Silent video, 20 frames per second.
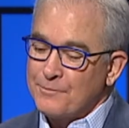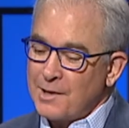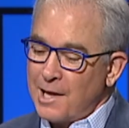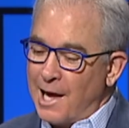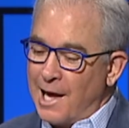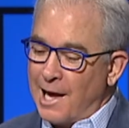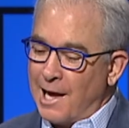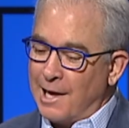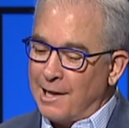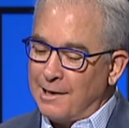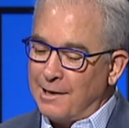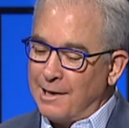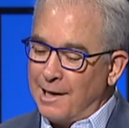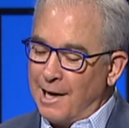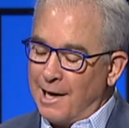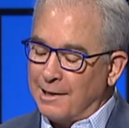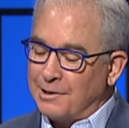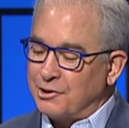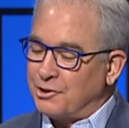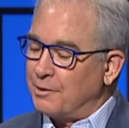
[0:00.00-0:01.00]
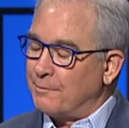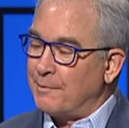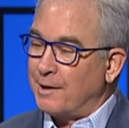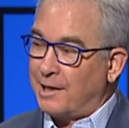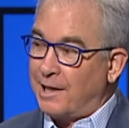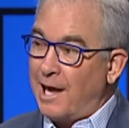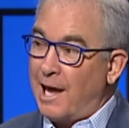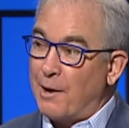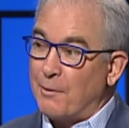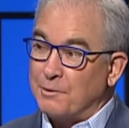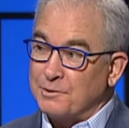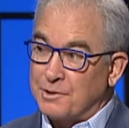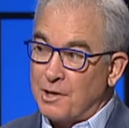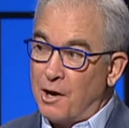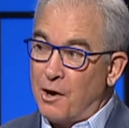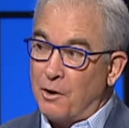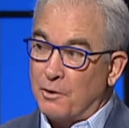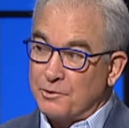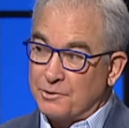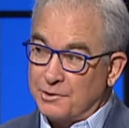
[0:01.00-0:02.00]
and Jim McKay was the
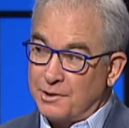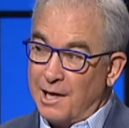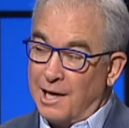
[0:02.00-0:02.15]
host,